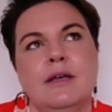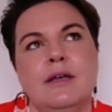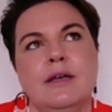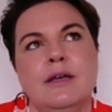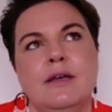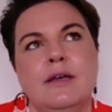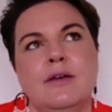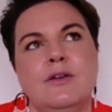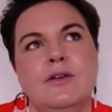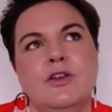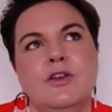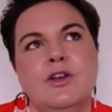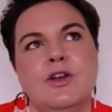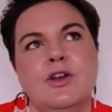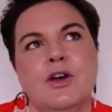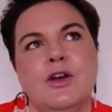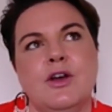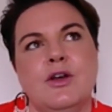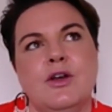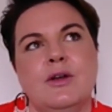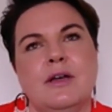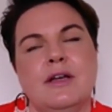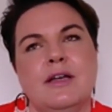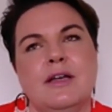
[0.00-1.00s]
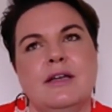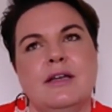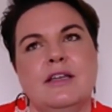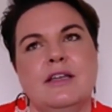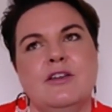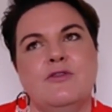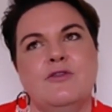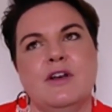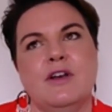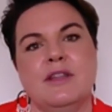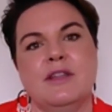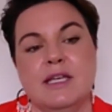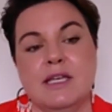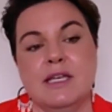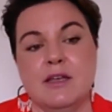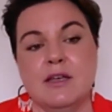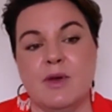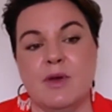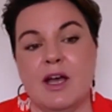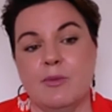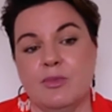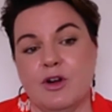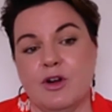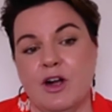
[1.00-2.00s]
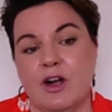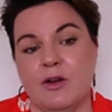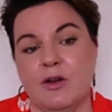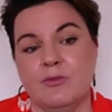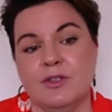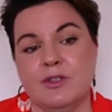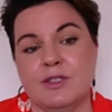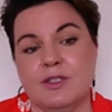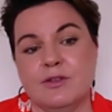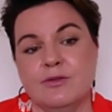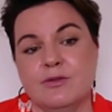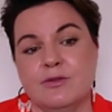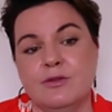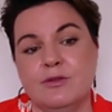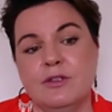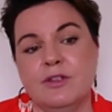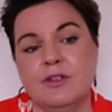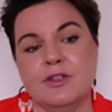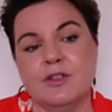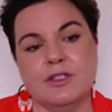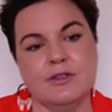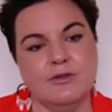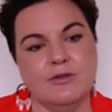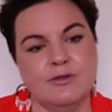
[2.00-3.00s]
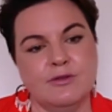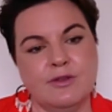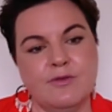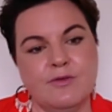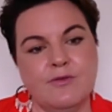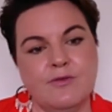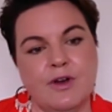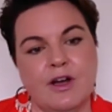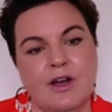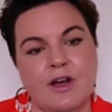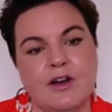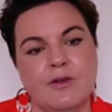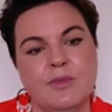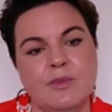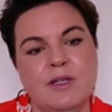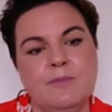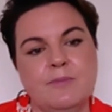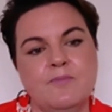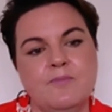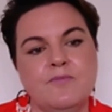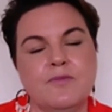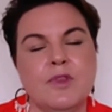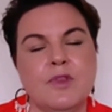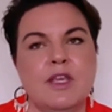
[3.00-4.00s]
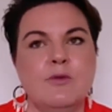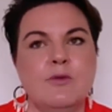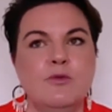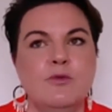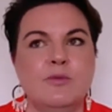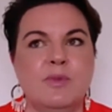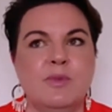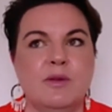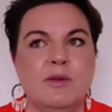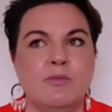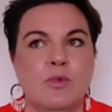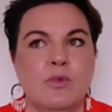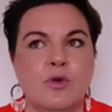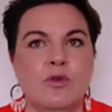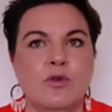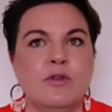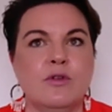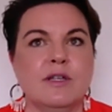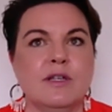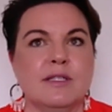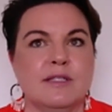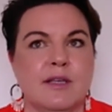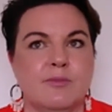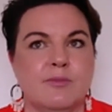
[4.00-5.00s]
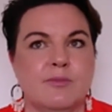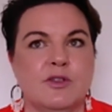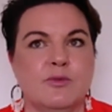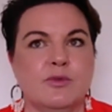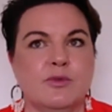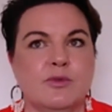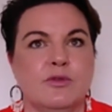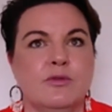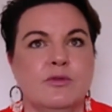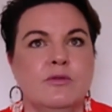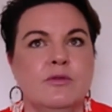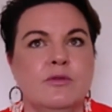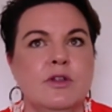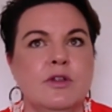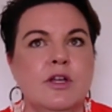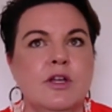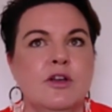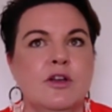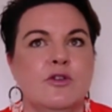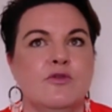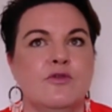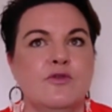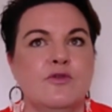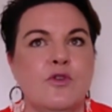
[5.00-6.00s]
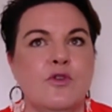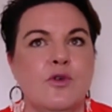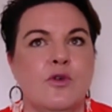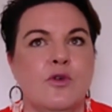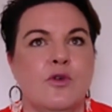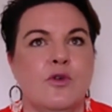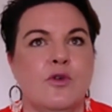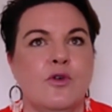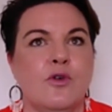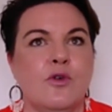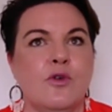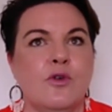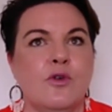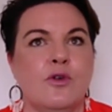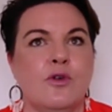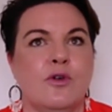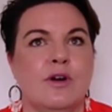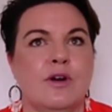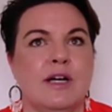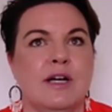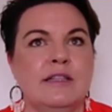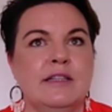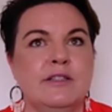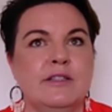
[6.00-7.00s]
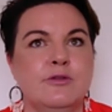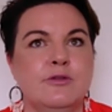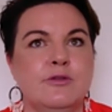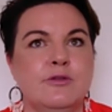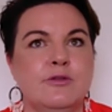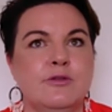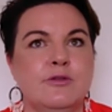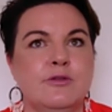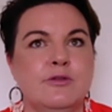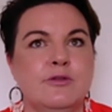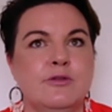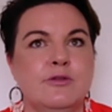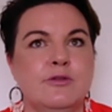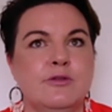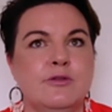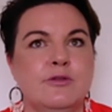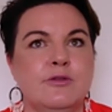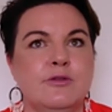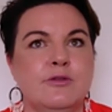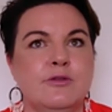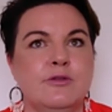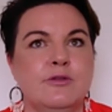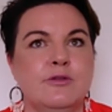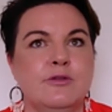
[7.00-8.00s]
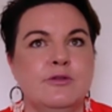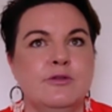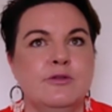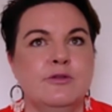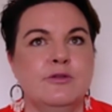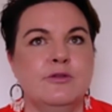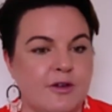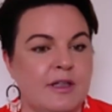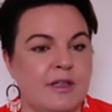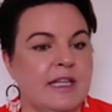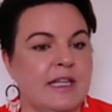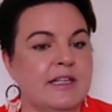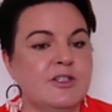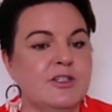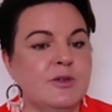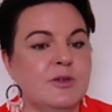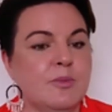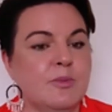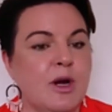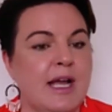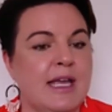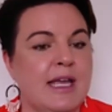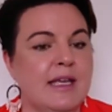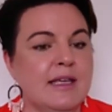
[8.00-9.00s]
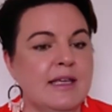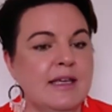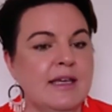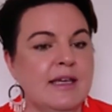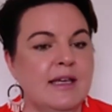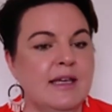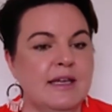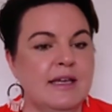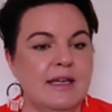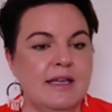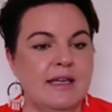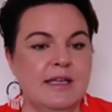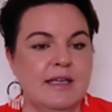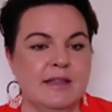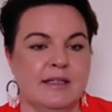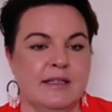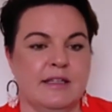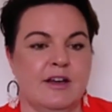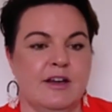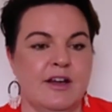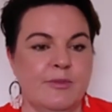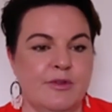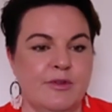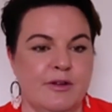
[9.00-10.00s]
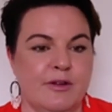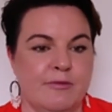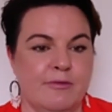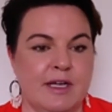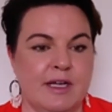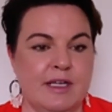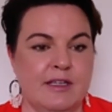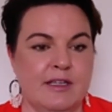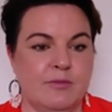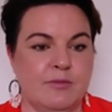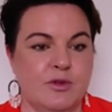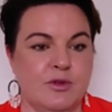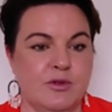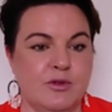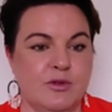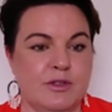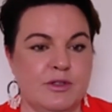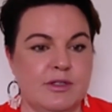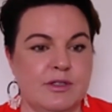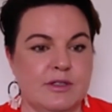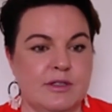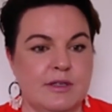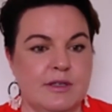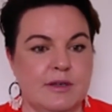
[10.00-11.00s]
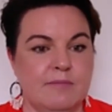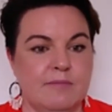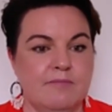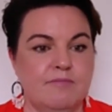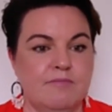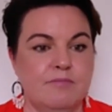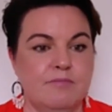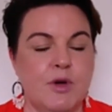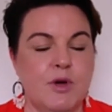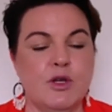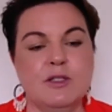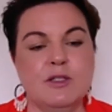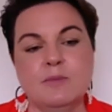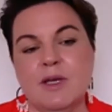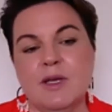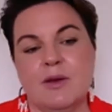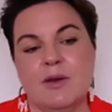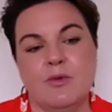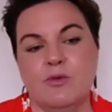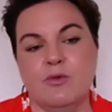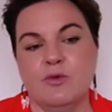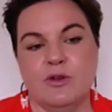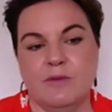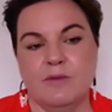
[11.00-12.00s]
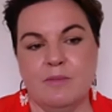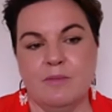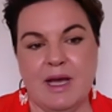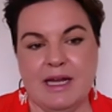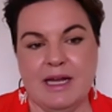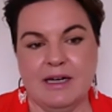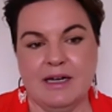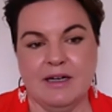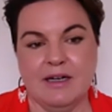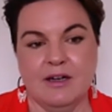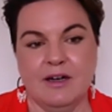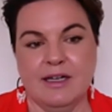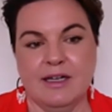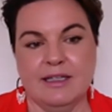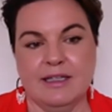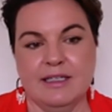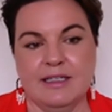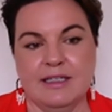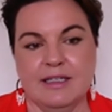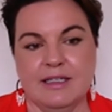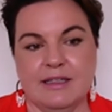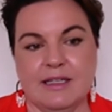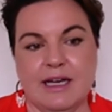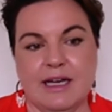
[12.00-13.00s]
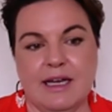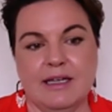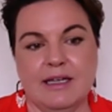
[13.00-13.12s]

you know, if I think about primary school and the school environment, it would be more acceptable for a little girl to be spending her lunch break in the library reading books. Most people wouldn't bat an eyelid at that,